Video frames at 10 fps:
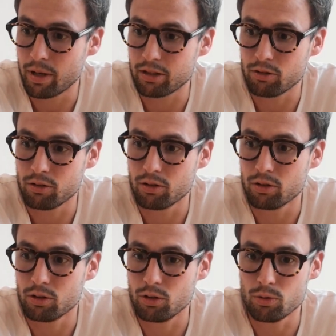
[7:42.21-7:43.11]

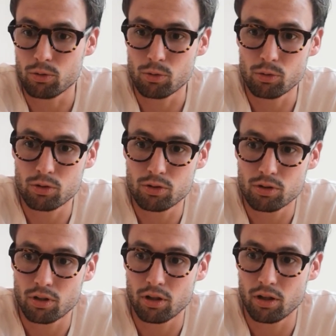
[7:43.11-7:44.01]
better
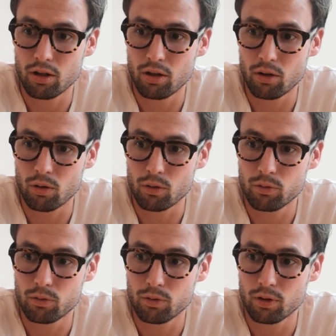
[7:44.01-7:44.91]
use
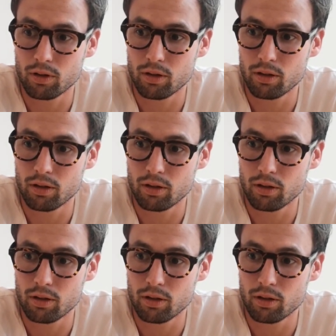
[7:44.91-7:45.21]
of